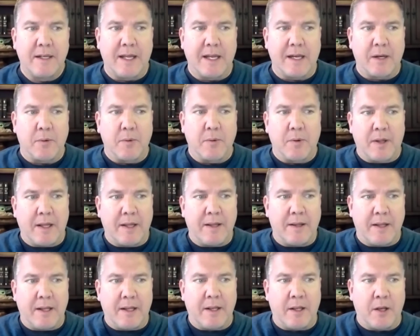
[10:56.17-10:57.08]
Like, eh,
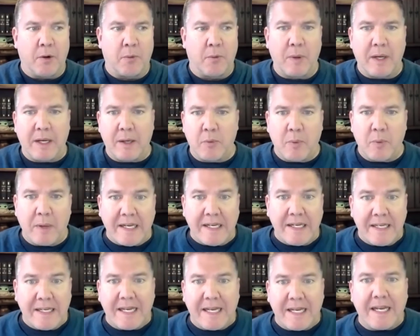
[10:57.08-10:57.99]
you know, we we
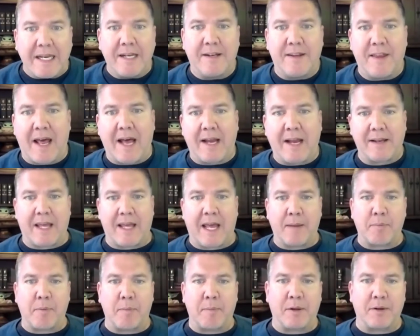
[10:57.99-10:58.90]
need that
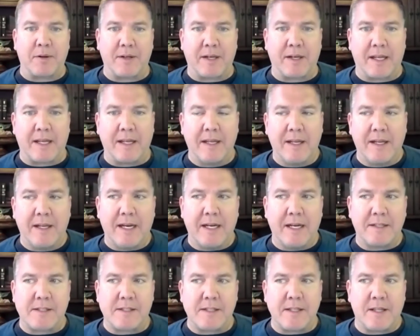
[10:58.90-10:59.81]
capability.
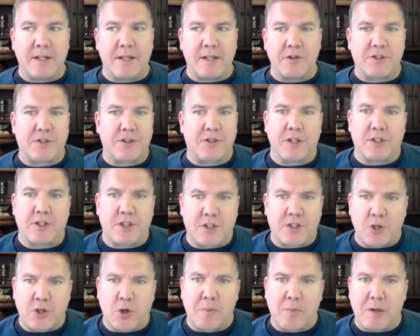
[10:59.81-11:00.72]
It's there's
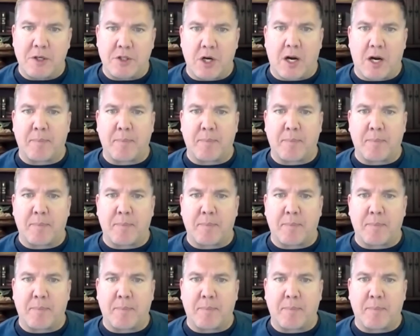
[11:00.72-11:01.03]
just so much